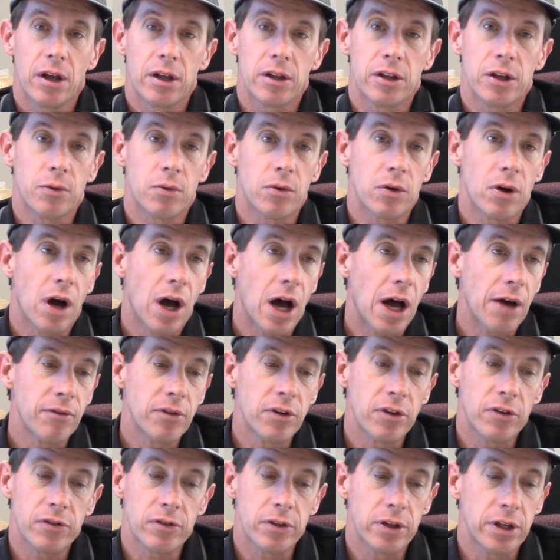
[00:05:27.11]
that were
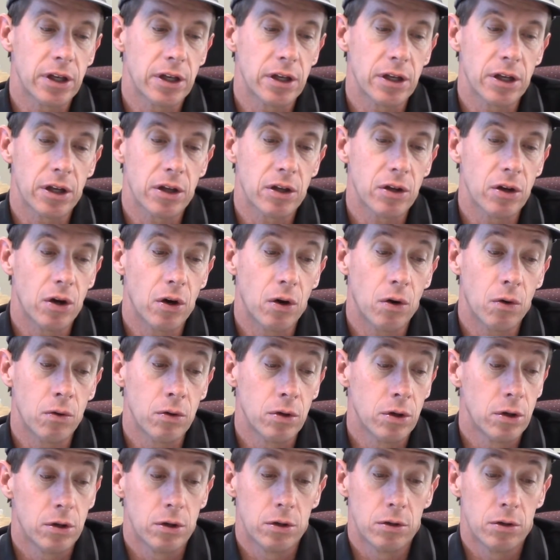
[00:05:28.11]
obviously going to
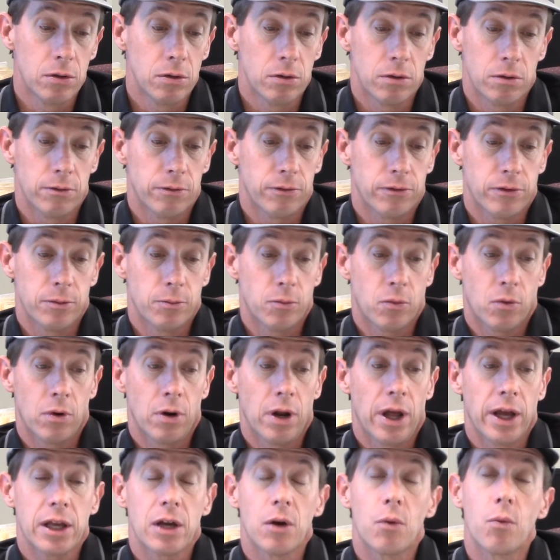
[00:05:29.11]
go for more
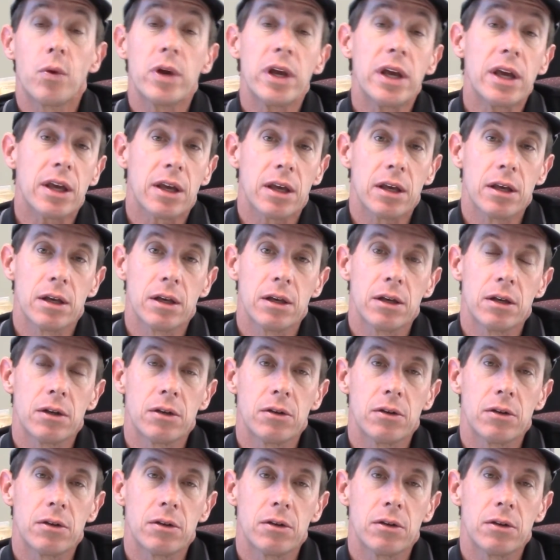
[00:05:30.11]
like a week.